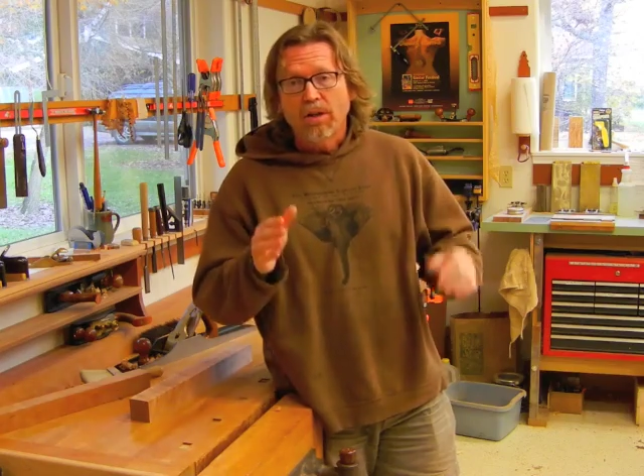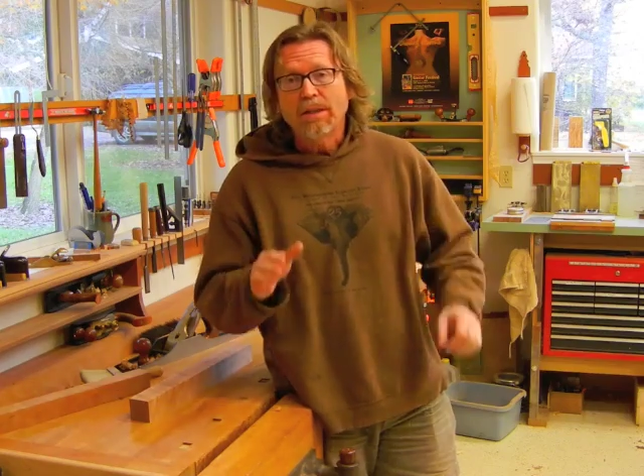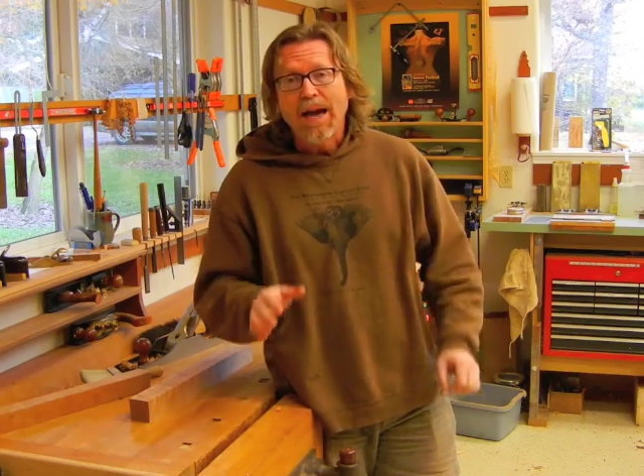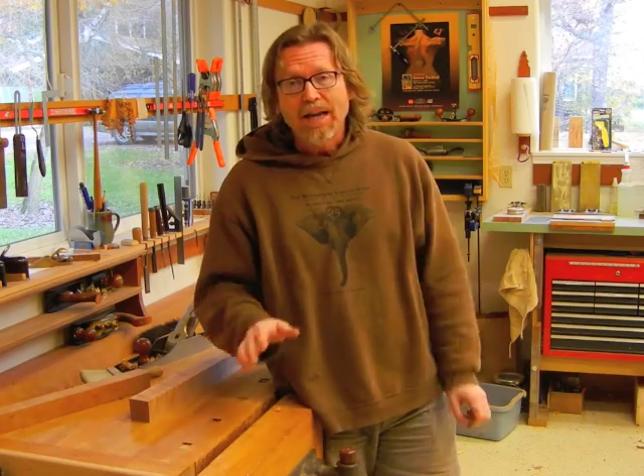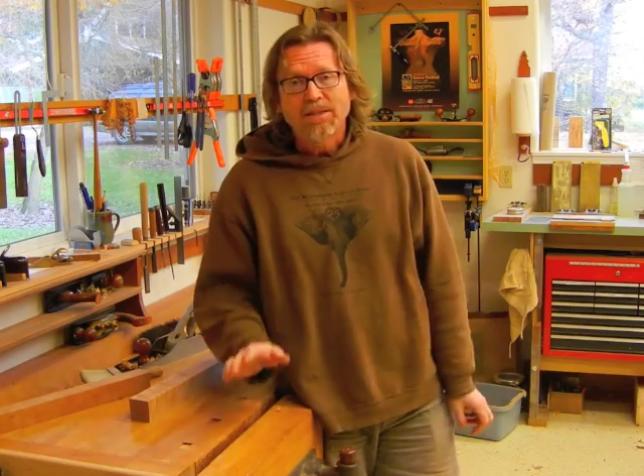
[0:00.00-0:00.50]

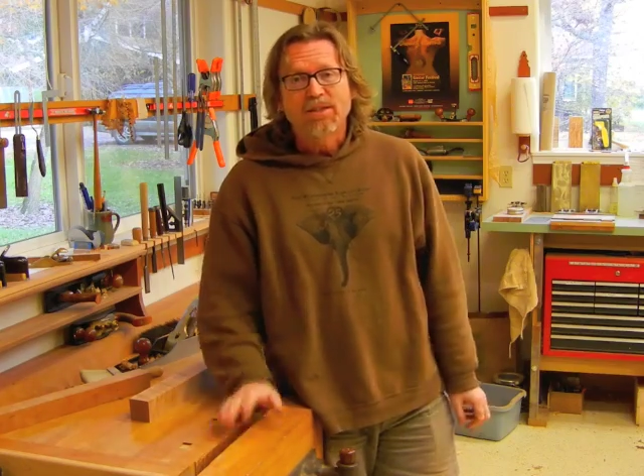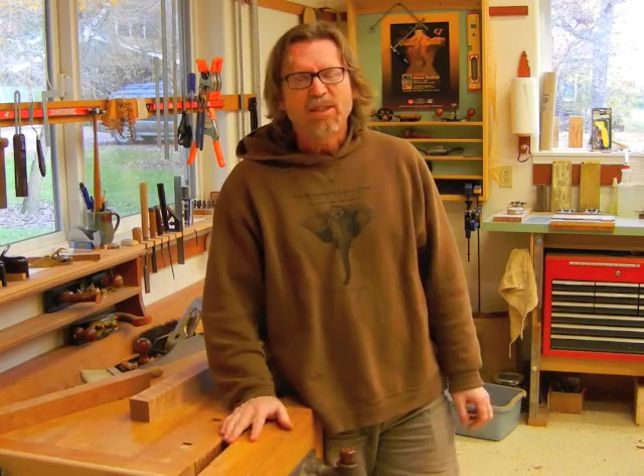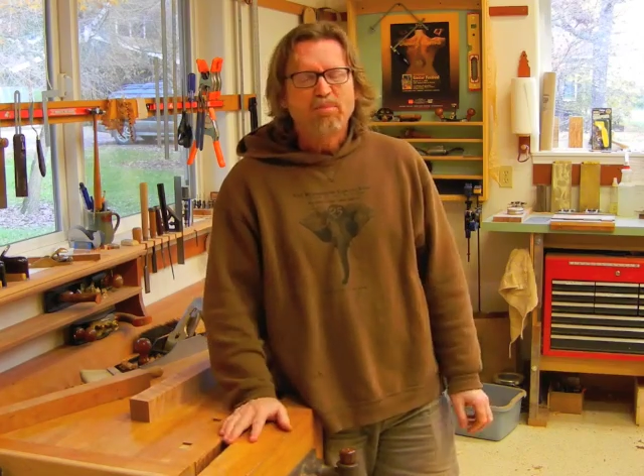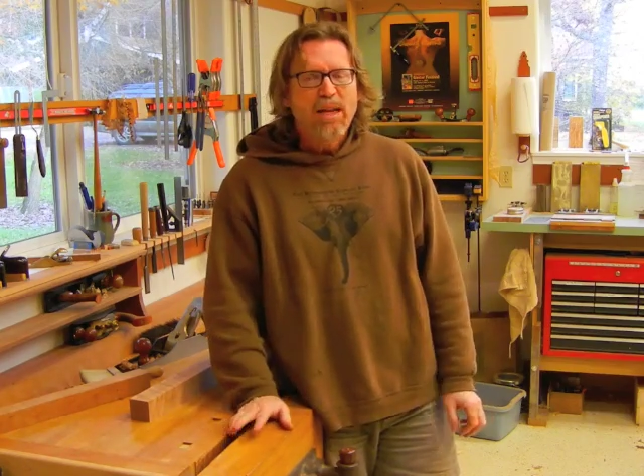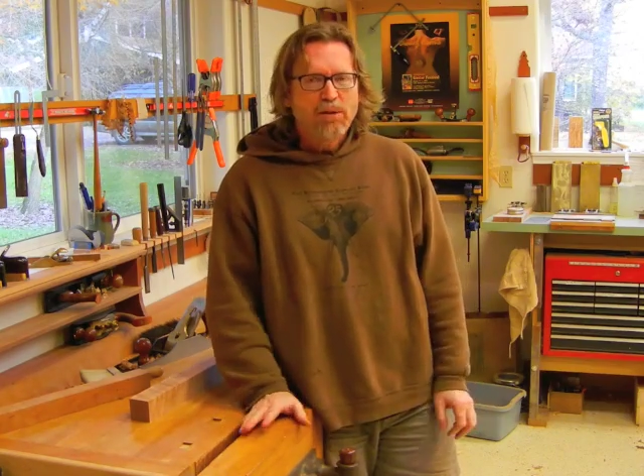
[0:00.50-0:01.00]
classes
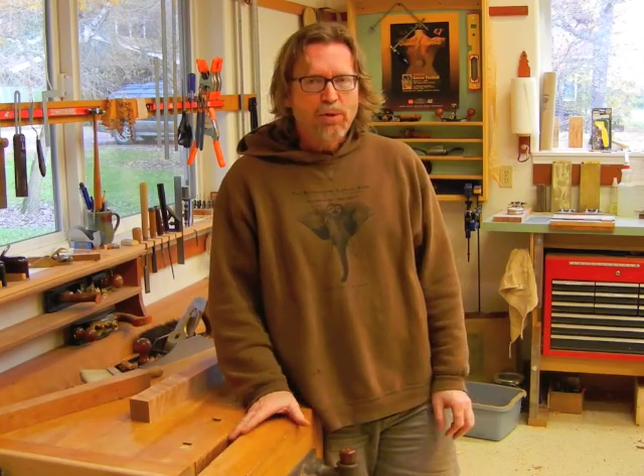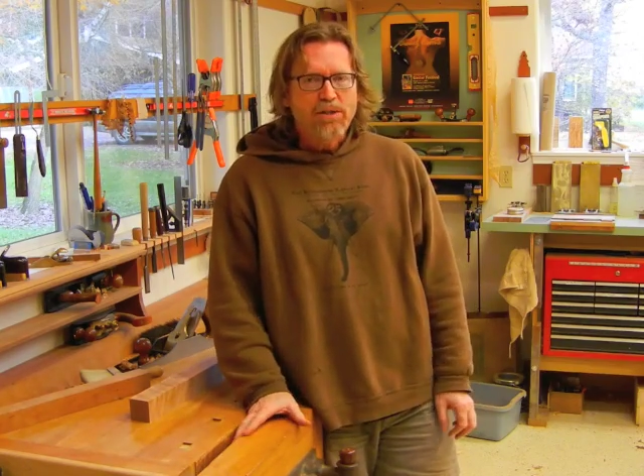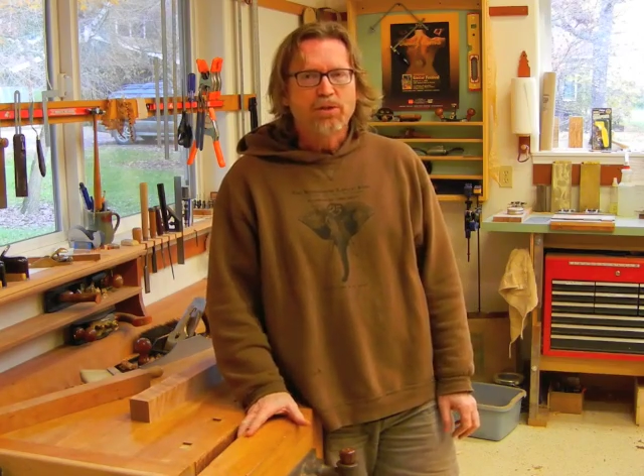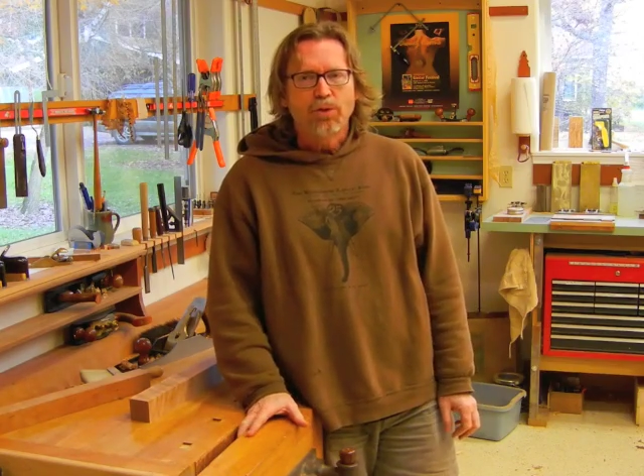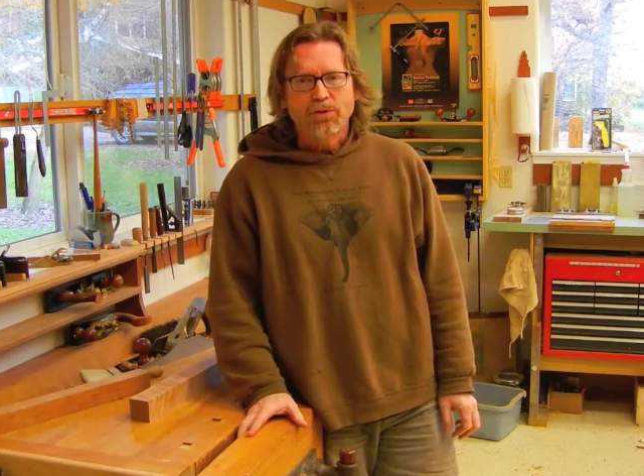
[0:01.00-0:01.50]
and many
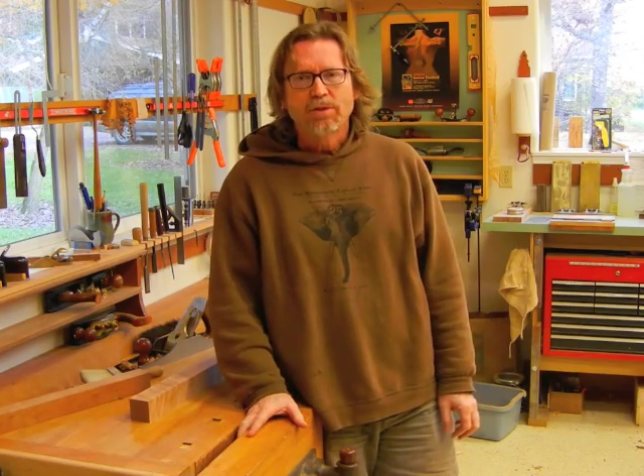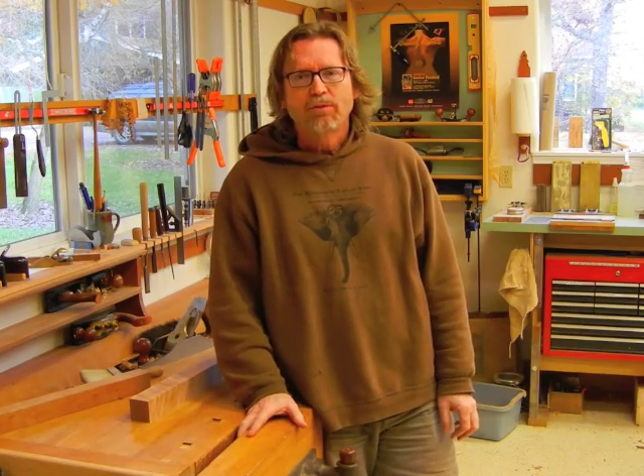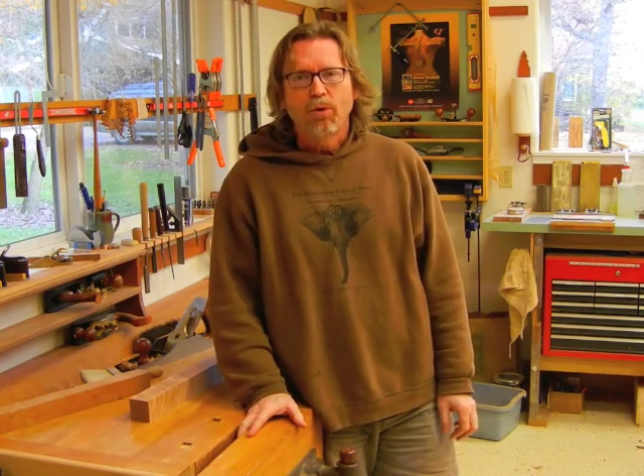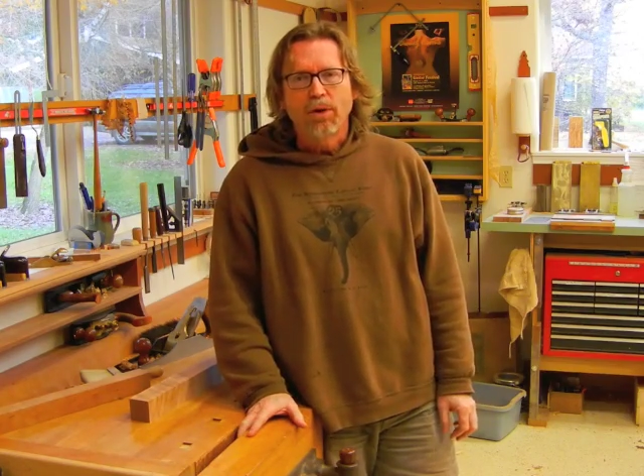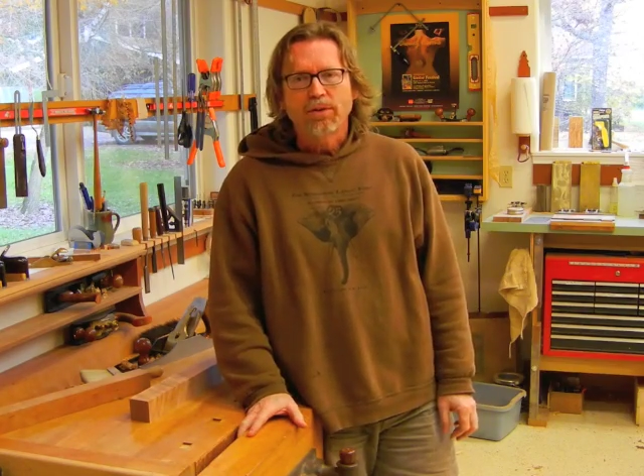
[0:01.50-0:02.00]
resources
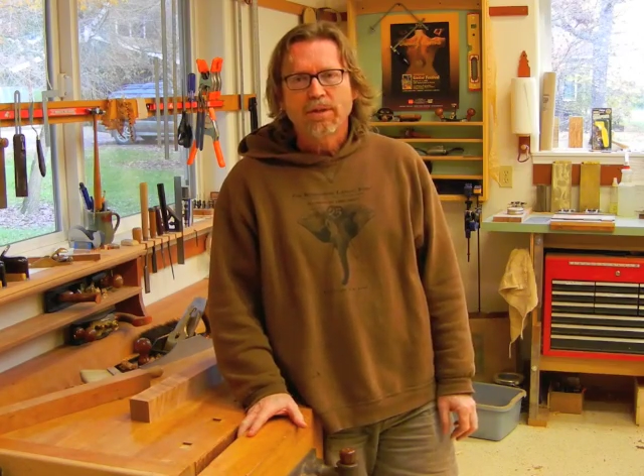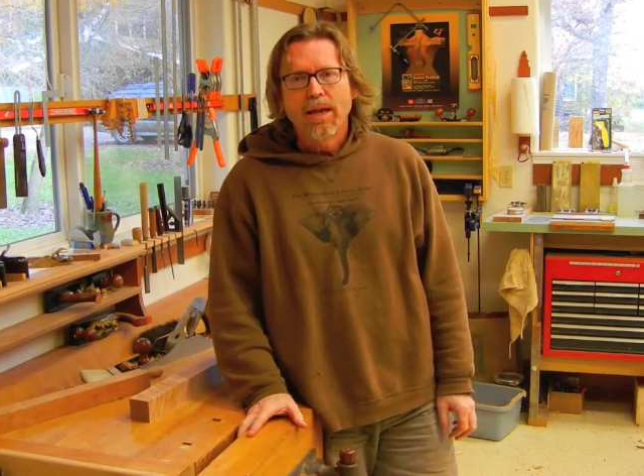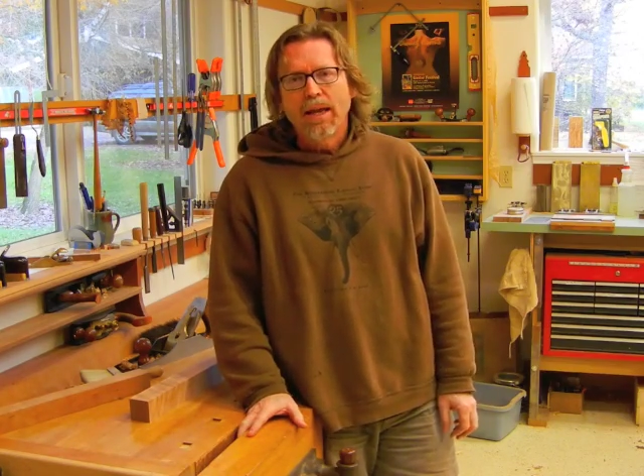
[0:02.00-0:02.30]
for us.